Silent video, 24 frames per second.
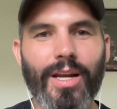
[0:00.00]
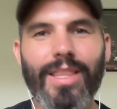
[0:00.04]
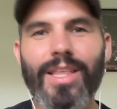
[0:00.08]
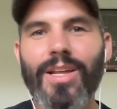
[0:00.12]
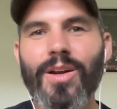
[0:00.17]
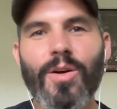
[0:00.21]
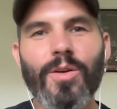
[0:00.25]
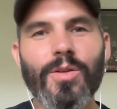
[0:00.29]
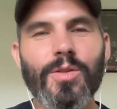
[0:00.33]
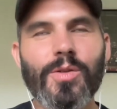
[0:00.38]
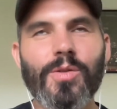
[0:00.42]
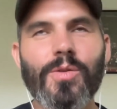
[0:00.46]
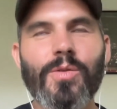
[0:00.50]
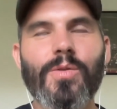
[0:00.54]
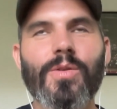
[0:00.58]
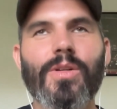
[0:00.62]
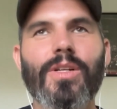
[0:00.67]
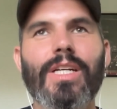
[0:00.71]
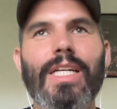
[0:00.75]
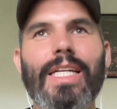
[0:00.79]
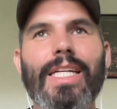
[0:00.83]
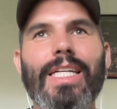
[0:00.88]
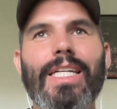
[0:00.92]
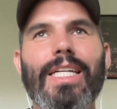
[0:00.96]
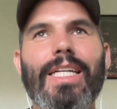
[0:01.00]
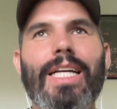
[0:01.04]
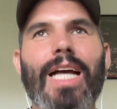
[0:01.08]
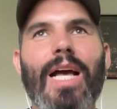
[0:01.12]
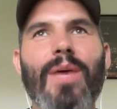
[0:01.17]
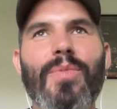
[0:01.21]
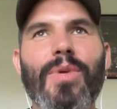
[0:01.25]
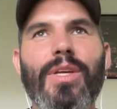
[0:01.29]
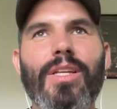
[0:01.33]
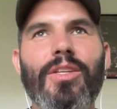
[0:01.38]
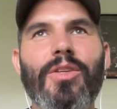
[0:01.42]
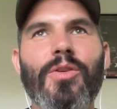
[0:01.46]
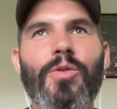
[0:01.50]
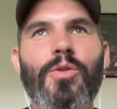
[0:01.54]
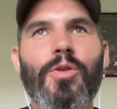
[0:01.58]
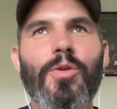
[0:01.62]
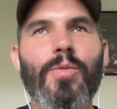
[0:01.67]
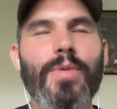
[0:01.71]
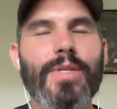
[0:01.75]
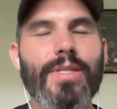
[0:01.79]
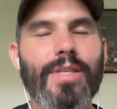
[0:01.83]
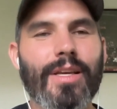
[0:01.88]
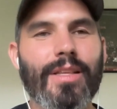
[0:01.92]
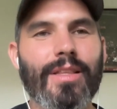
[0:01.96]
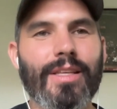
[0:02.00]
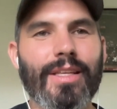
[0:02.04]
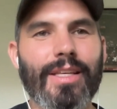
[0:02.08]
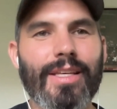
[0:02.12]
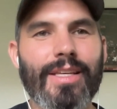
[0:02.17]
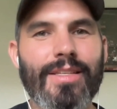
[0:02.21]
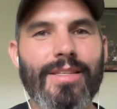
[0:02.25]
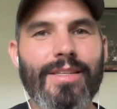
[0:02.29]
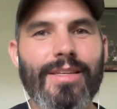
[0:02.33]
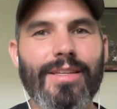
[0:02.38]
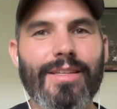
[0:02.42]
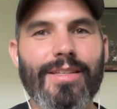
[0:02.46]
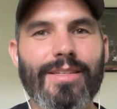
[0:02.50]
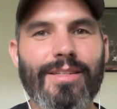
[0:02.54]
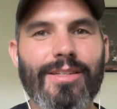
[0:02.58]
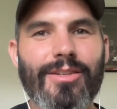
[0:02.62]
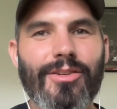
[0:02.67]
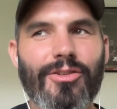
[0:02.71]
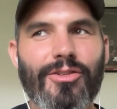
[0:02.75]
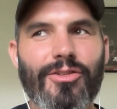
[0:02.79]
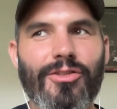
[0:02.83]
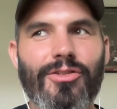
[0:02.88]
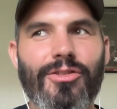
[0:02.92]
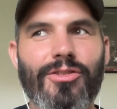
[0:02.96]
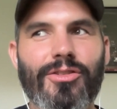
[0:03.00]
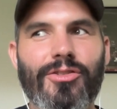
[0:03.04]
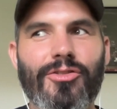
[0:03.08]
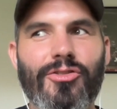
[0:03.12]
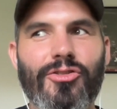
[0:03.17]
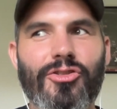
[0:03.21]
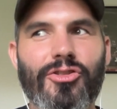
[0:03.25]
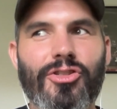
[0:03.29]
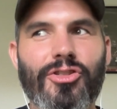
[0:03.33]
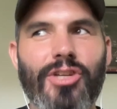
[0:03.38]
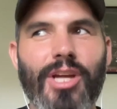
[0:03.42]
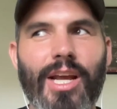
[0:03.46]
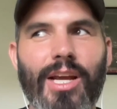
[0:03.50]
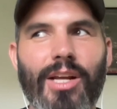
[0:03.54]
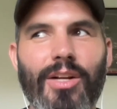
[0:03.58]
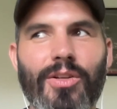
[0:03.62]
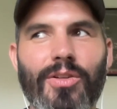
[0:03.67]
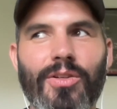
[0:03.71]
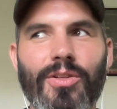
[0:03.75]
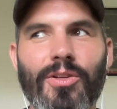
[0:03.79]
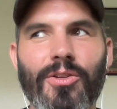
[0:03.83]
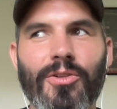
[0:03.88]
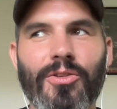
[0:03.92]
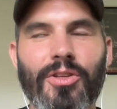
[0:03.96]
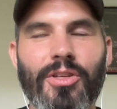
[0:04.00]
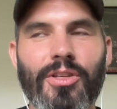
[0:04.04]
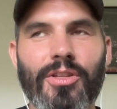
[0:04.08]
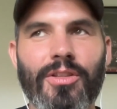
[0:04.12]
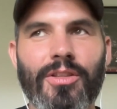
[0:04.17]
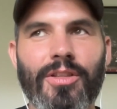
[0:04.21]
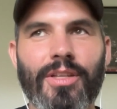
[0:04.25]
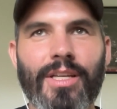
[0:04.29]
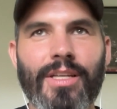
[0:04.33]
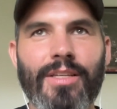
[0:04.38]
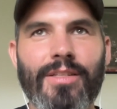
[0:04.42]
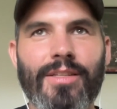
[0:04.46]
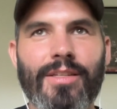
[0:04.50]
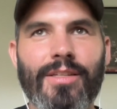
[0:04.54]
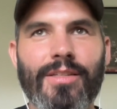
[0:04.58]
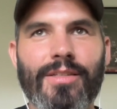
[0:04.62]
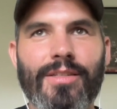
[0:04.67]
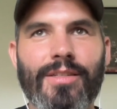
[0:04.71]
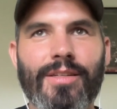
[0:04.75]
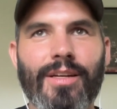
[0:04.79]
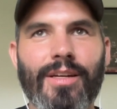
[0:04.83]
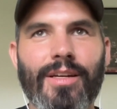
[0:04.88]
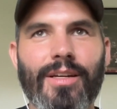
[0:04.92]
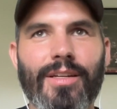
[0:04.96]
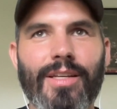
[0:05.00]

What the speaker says: And then also, I mean, YouTube is like the easiest channel, or the easiest